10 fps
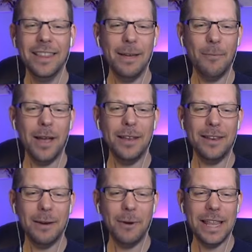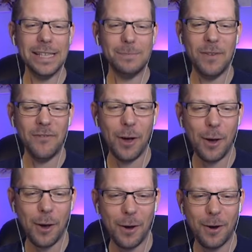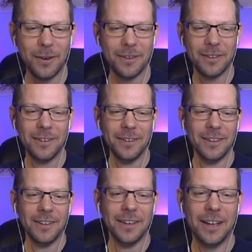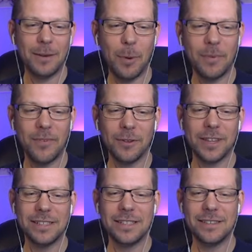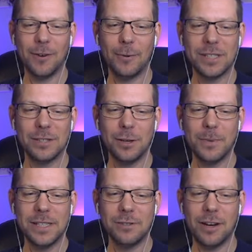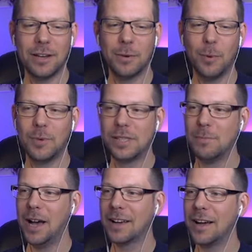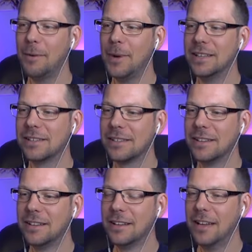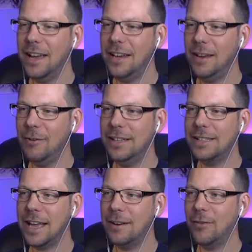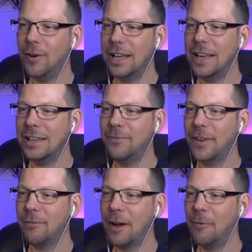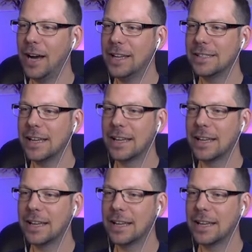They weren't doing this before. I could probably follow this if I wasn't too busy trying to come up with smart comments. I don't understand why you need to figure out why it's